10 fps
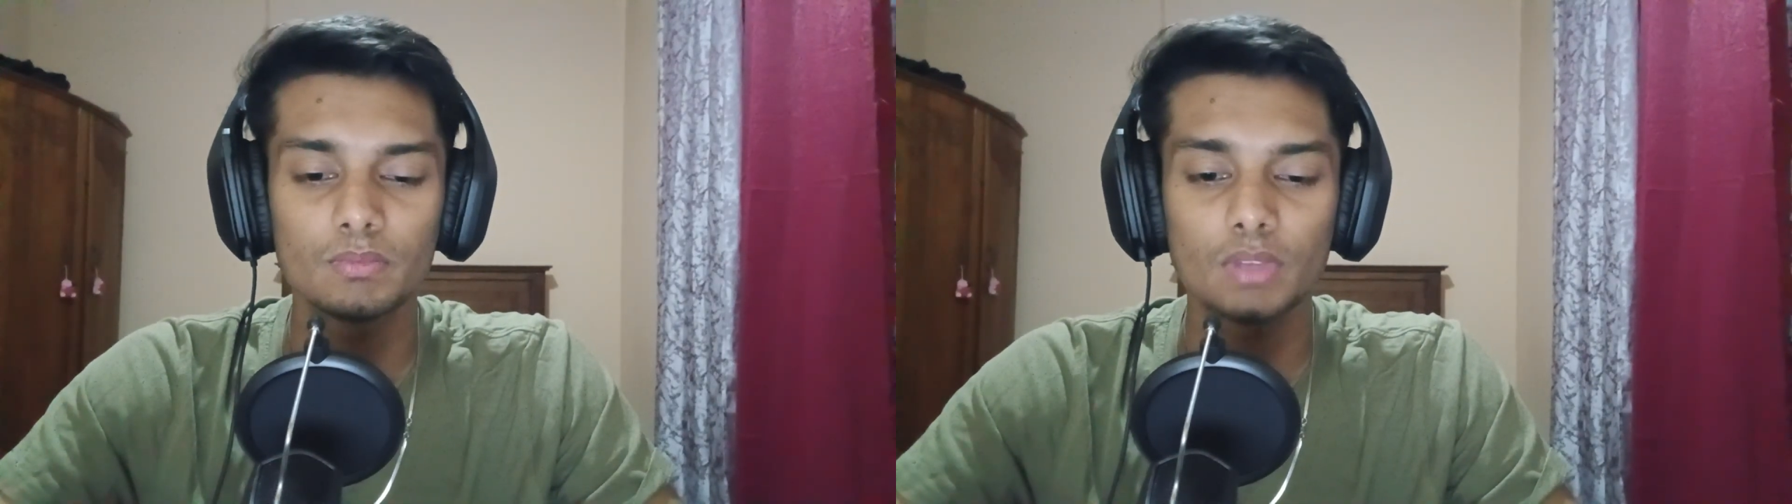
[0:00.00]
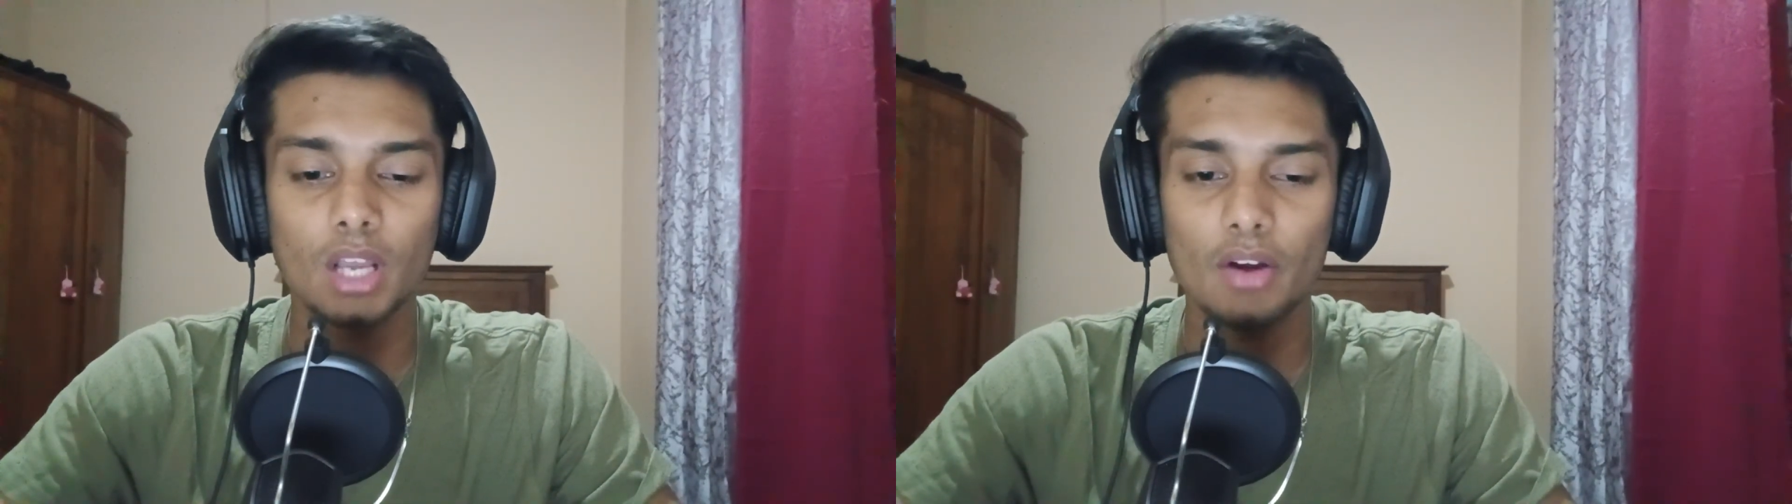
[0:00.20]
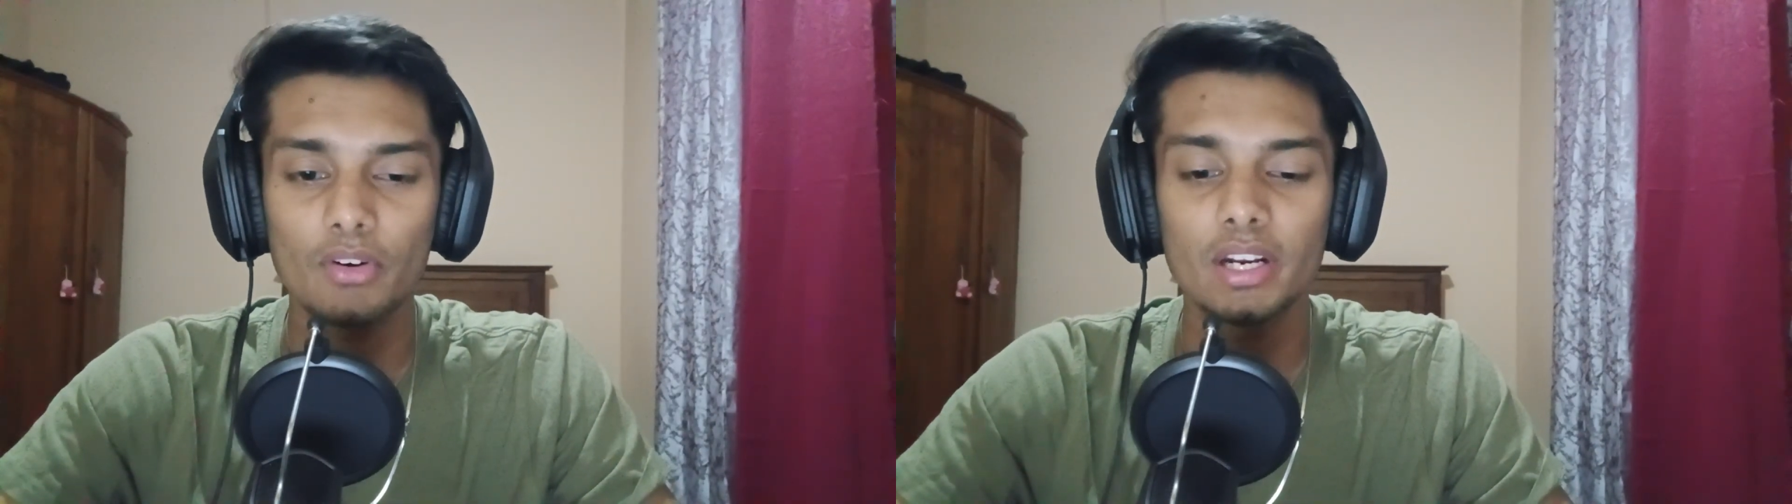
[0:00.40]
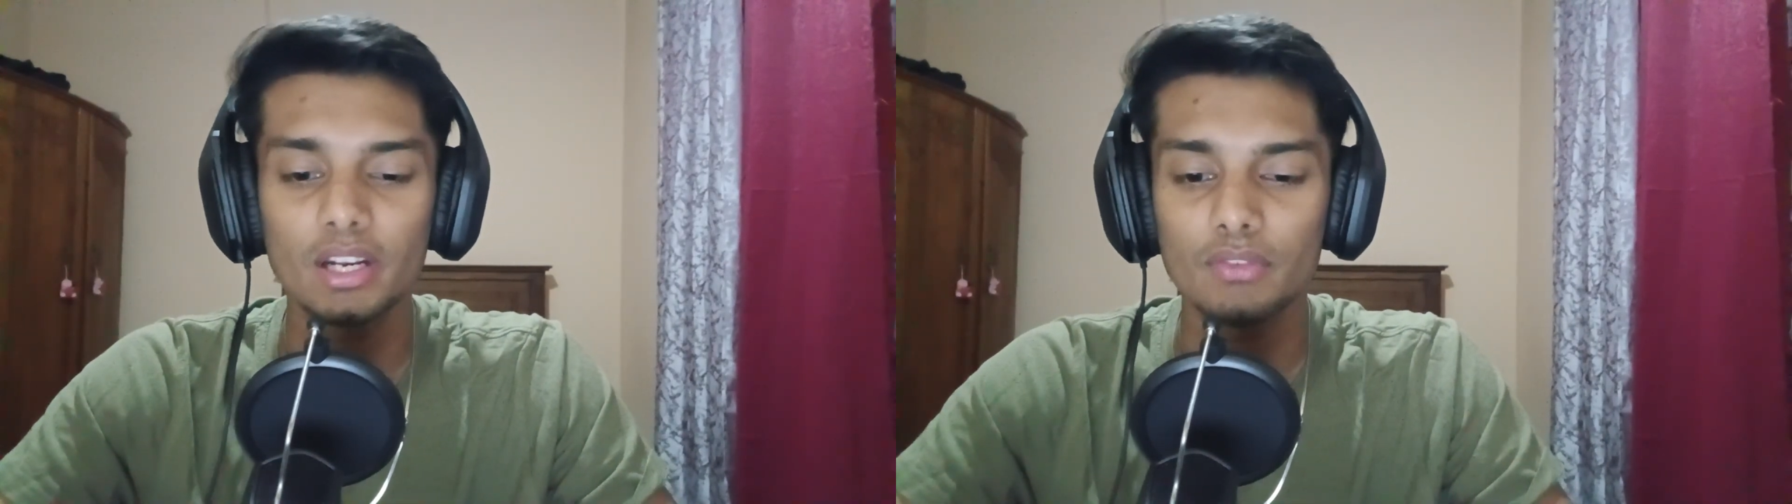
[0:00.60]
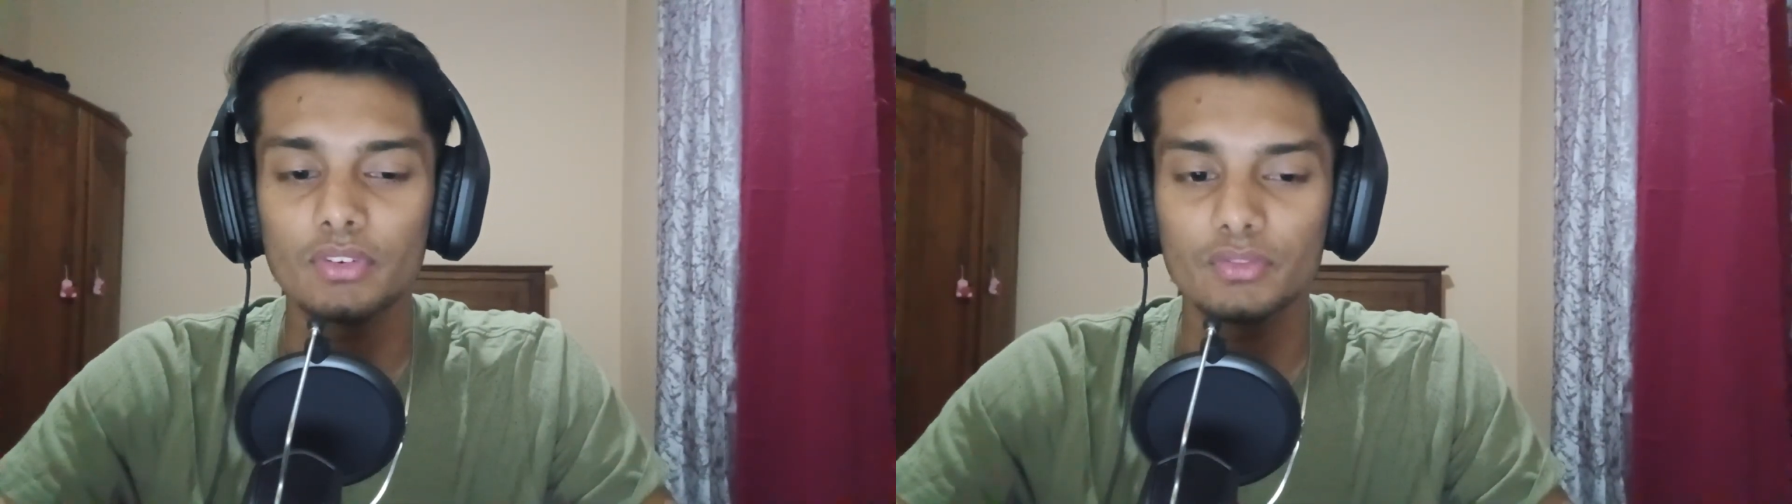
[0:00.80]
cover
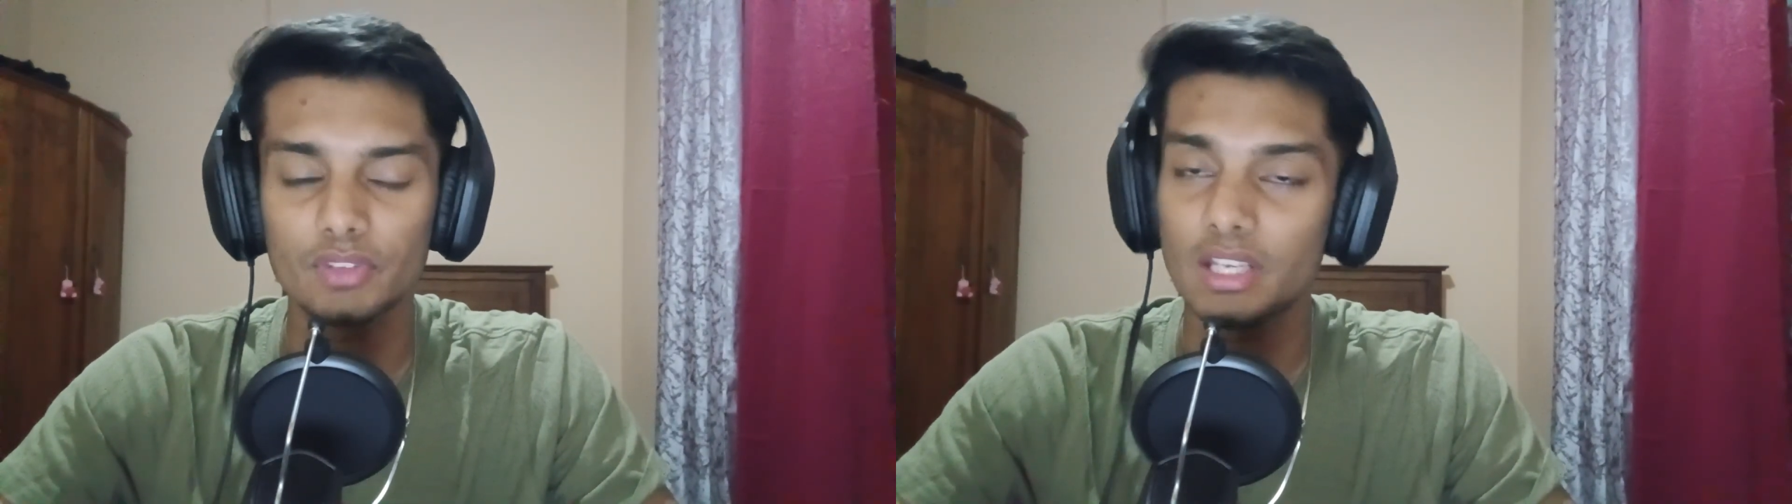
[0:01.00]
enough of the